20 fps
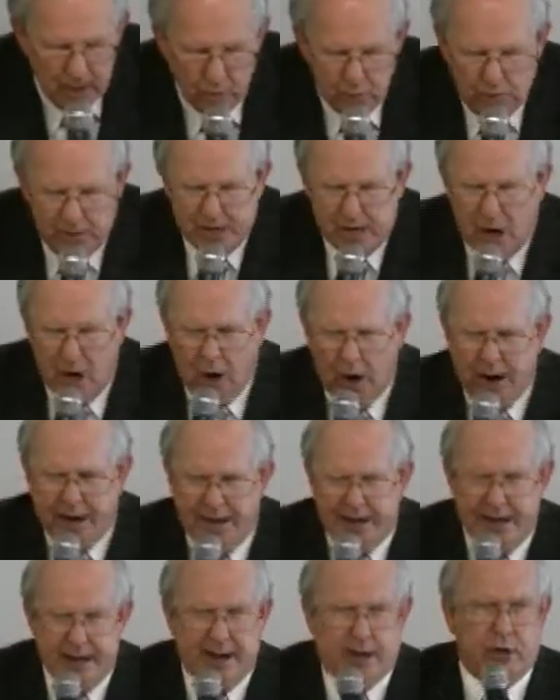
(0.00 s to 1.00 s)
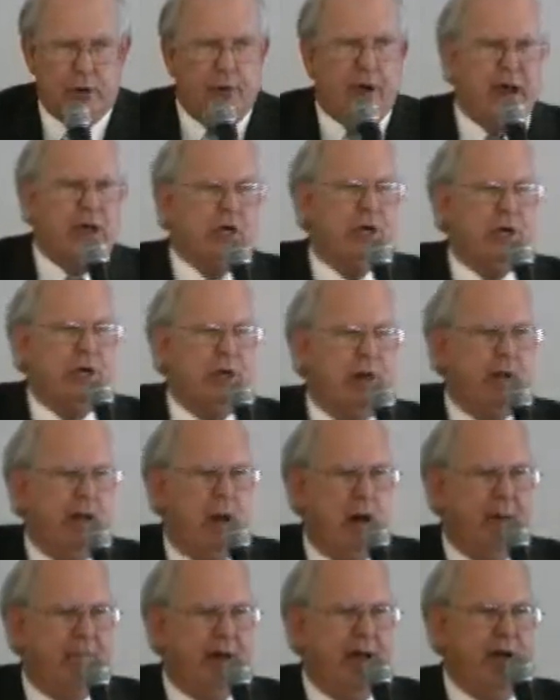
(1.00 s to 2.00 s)
we are an integration
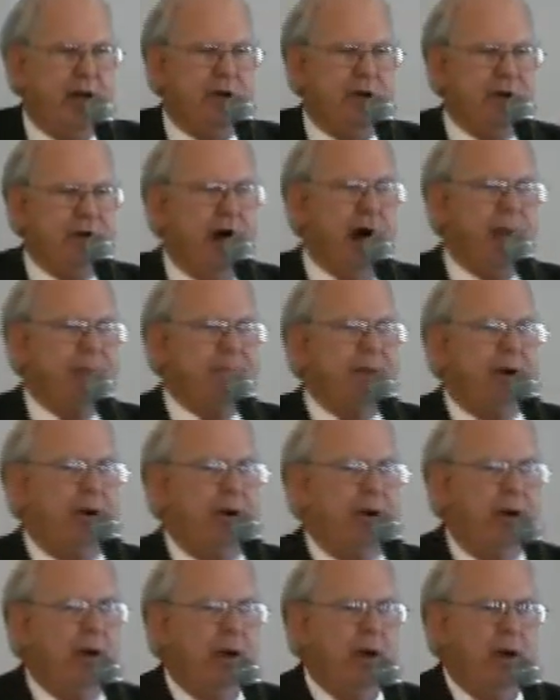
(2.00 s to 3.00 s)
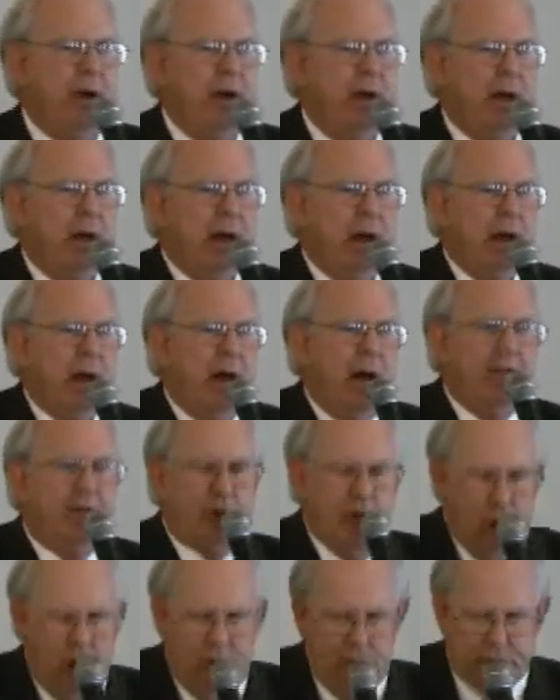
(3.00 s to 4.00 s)
of a number of
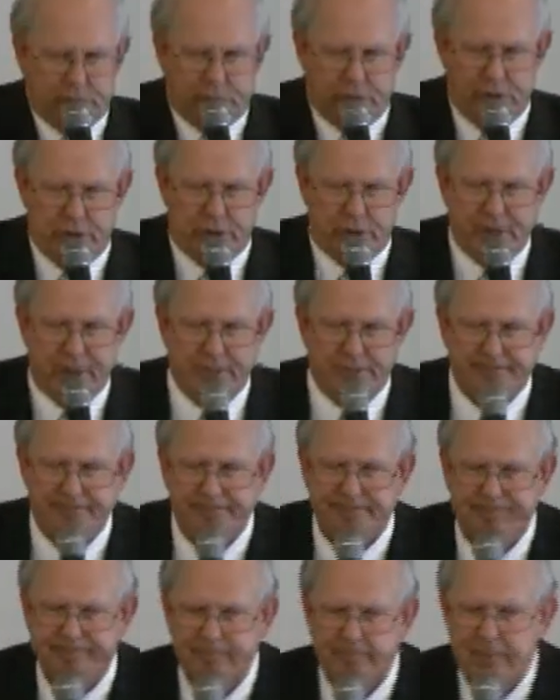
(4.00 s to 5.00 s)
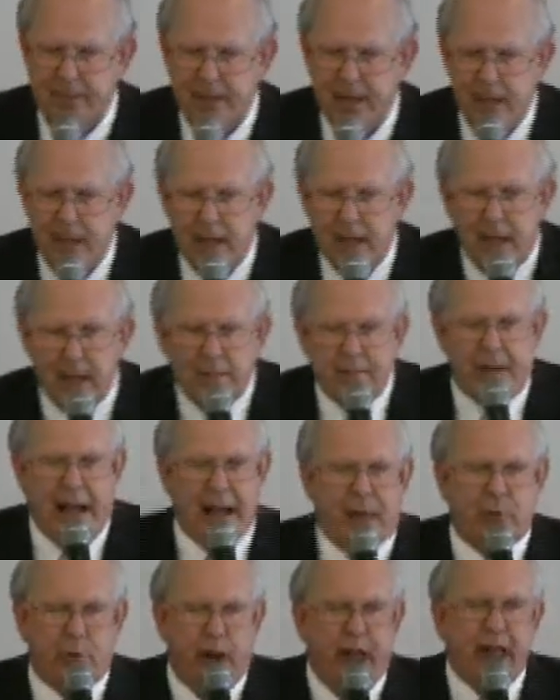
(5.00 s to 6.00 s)
cultures.
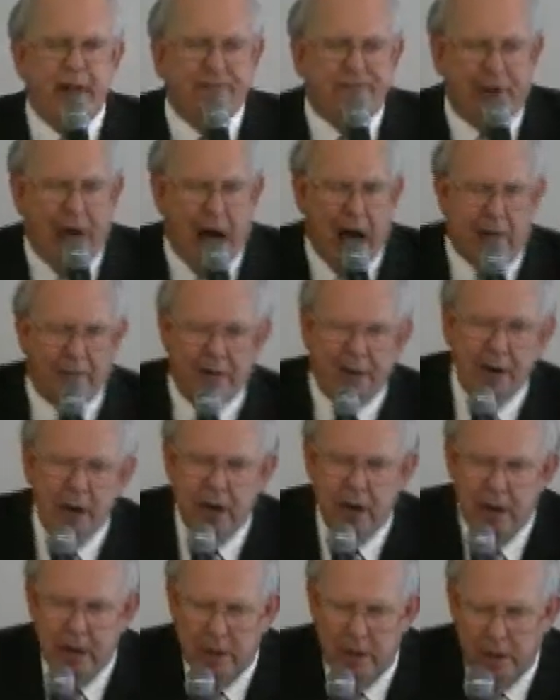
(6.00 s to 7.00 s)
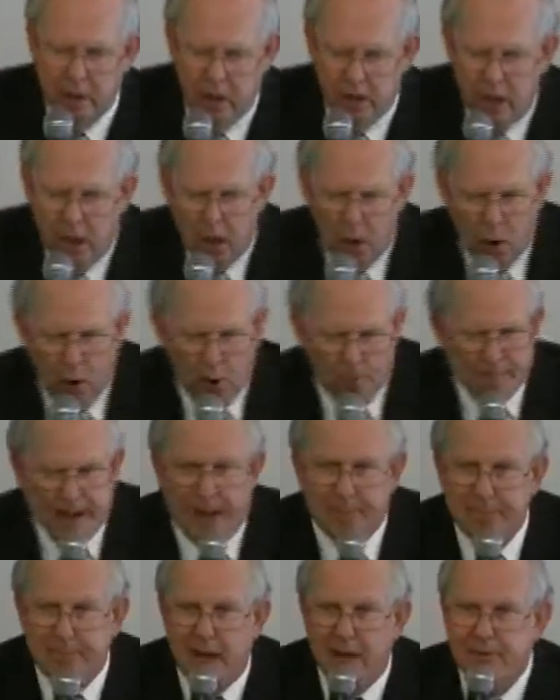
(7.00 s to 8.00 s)
My grandfather on
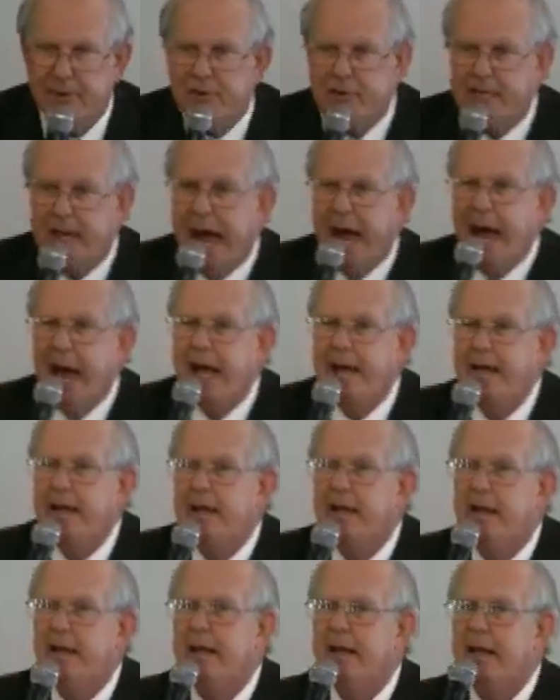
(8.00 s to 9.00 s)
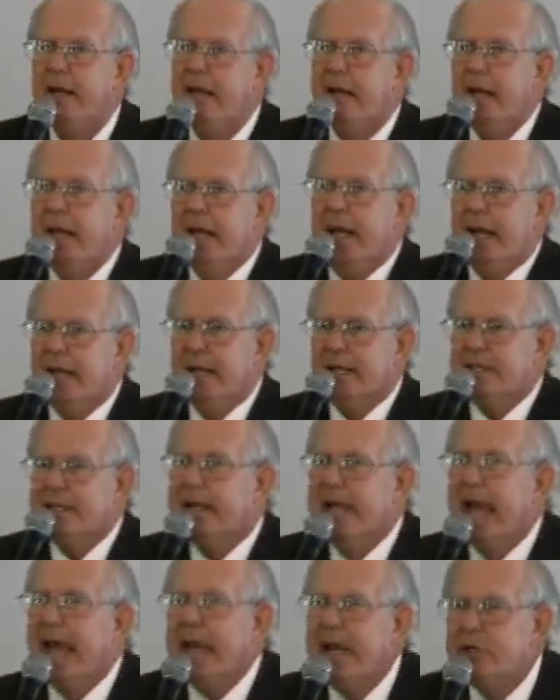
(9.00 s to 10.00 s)
my mother's side is
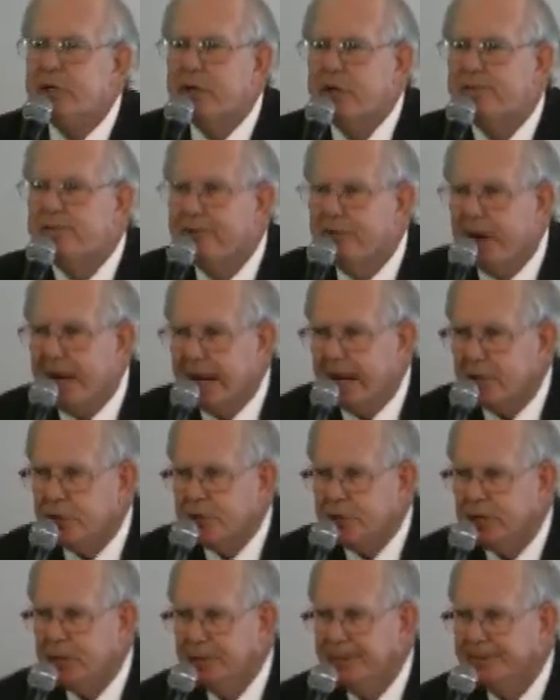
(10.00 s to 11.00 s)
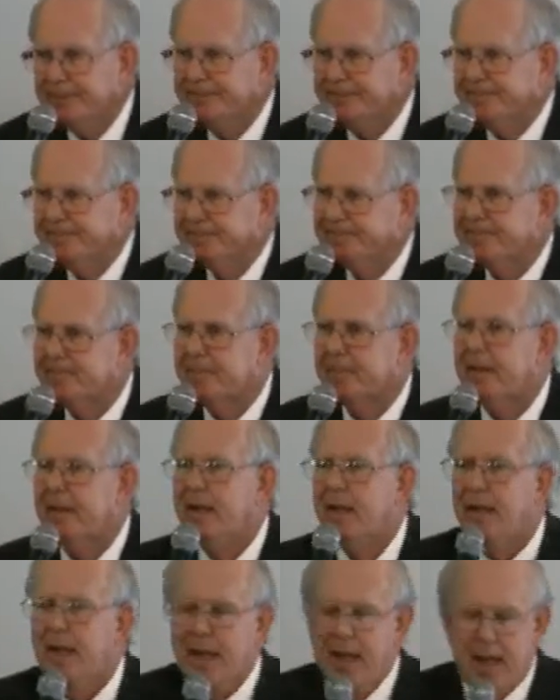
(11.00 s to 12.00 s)
Cajun French.
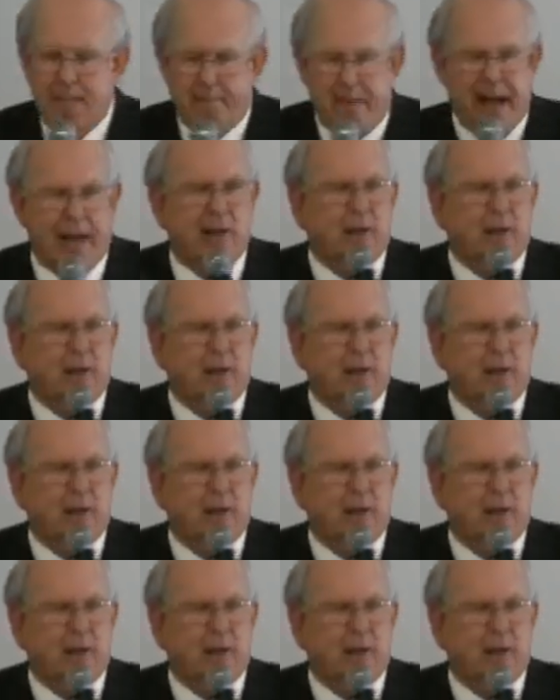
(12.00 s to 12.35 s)
My